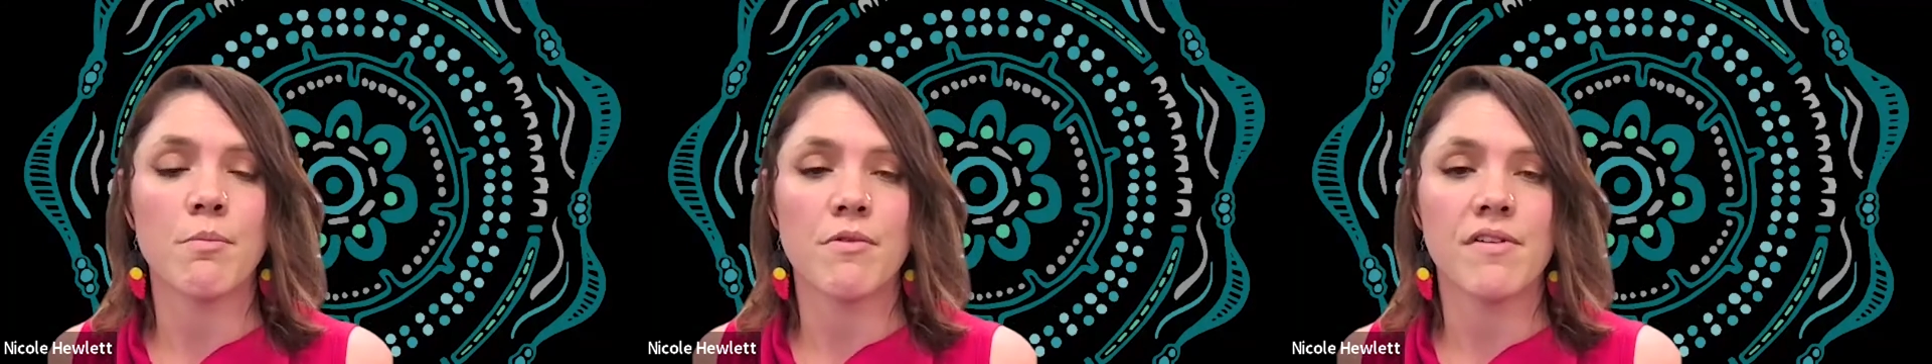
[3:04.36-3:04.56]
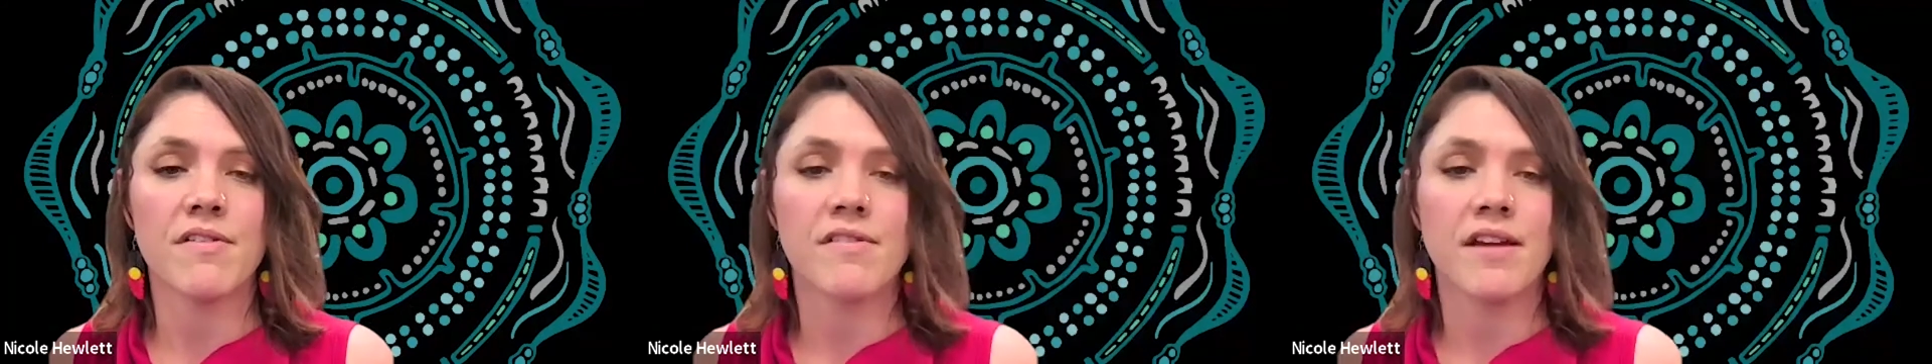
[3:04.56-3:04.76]

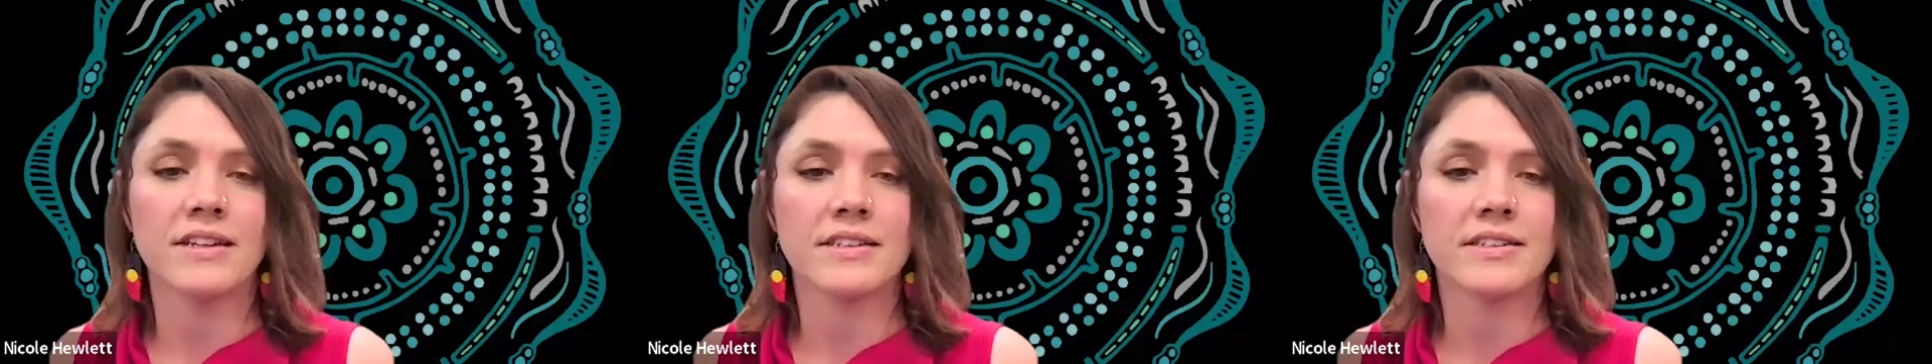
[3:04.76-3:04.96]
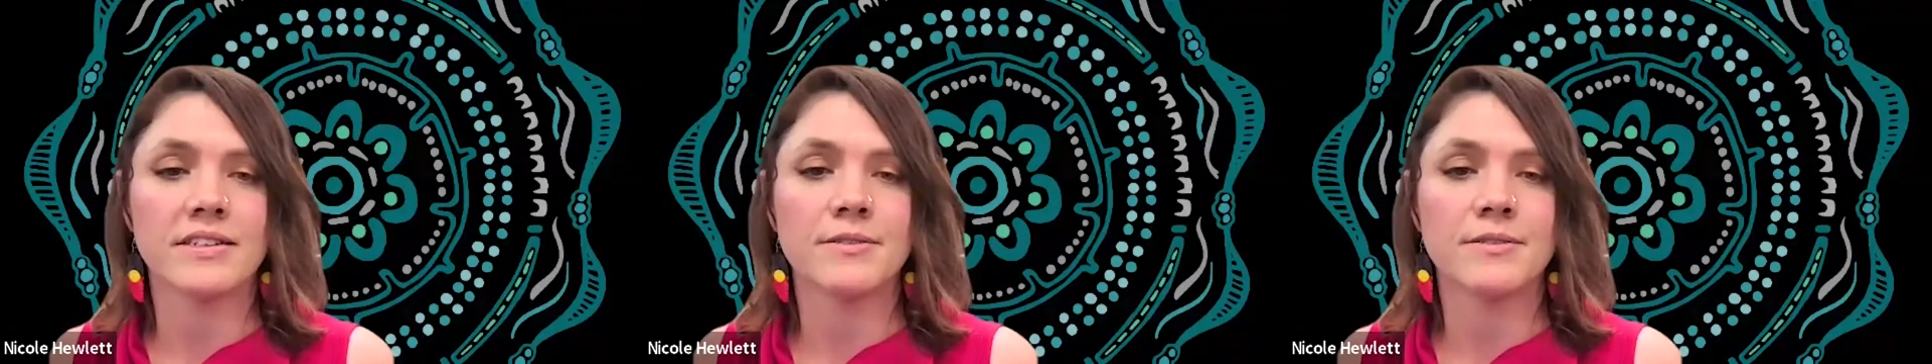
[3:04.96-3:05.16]

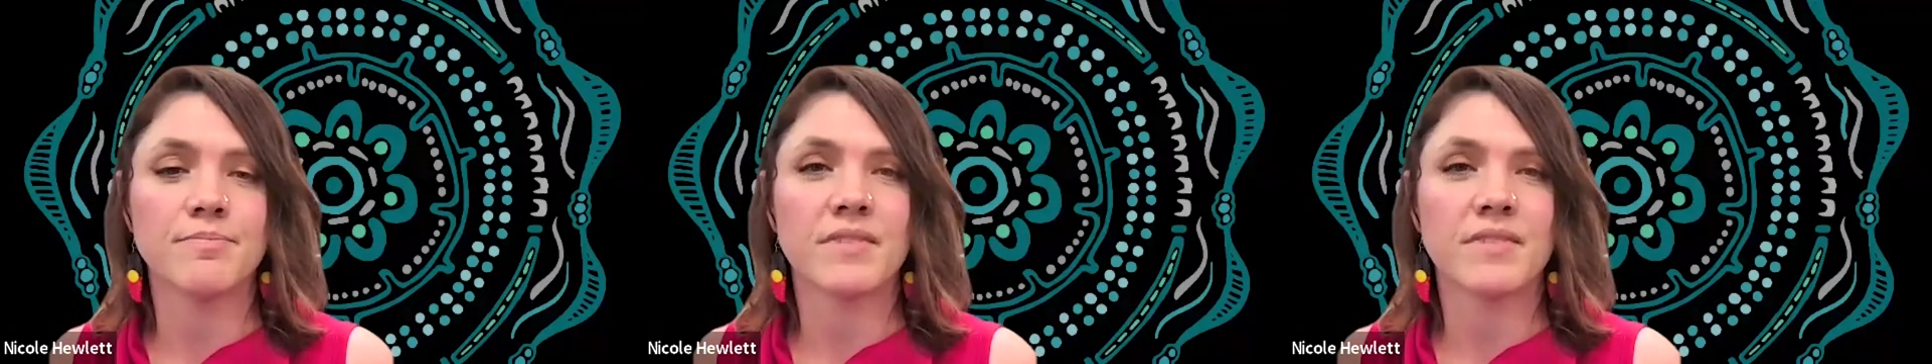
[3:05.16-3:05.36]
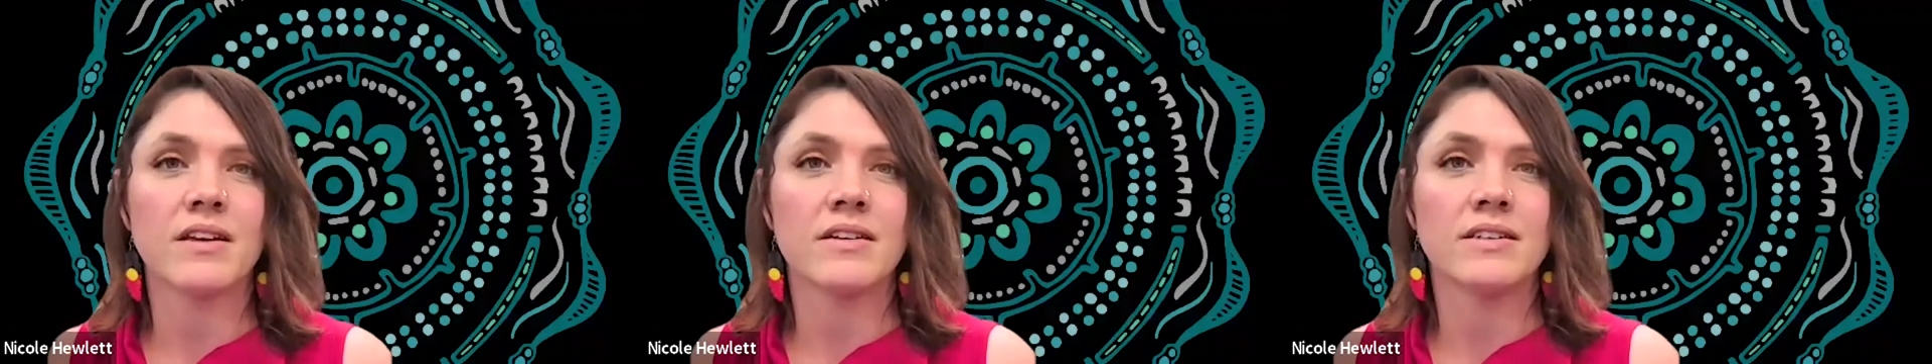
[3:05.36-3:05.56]
represents
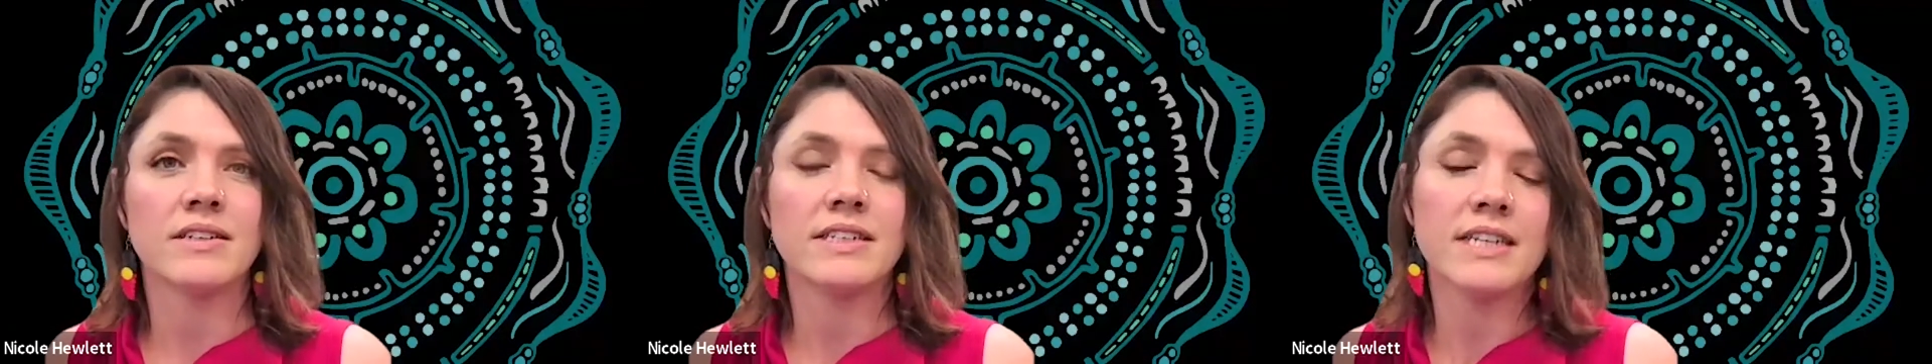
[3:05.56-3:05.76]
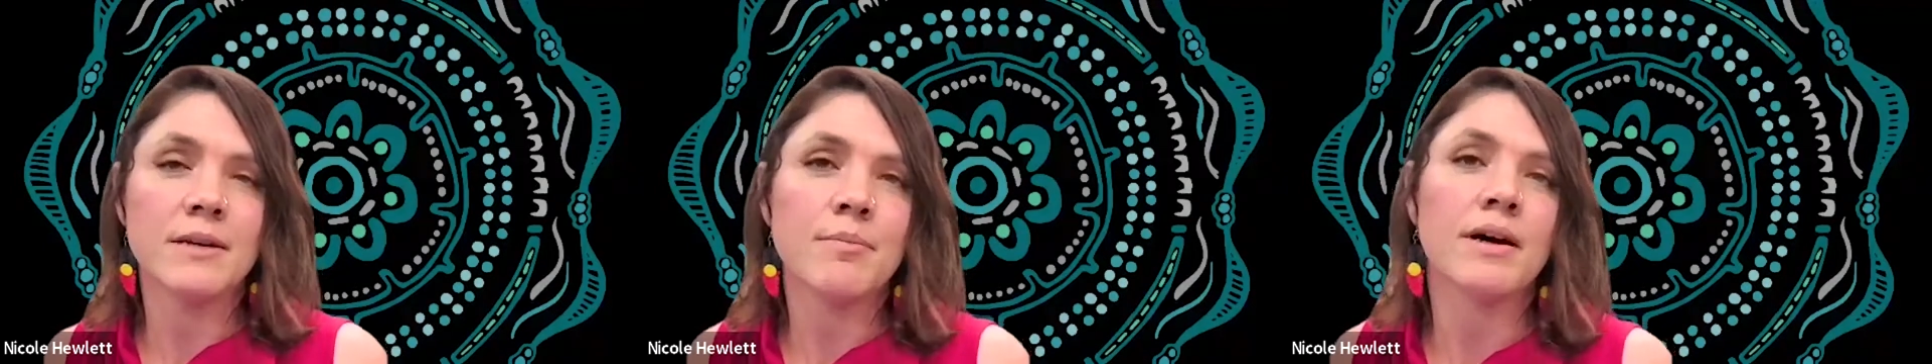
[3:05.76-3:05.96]

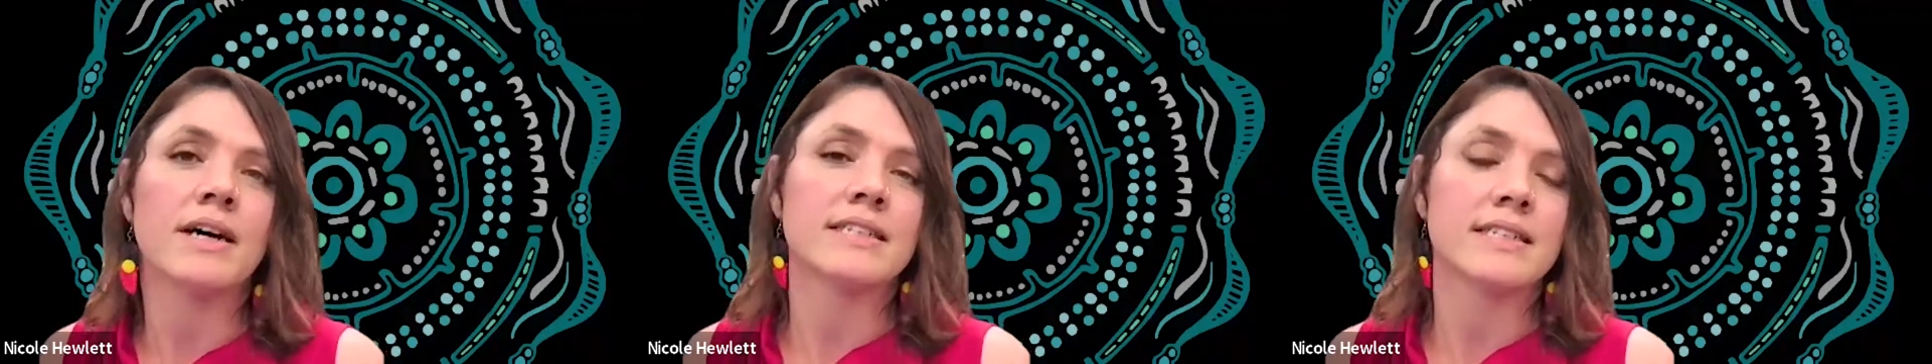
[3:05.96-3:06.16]
deeper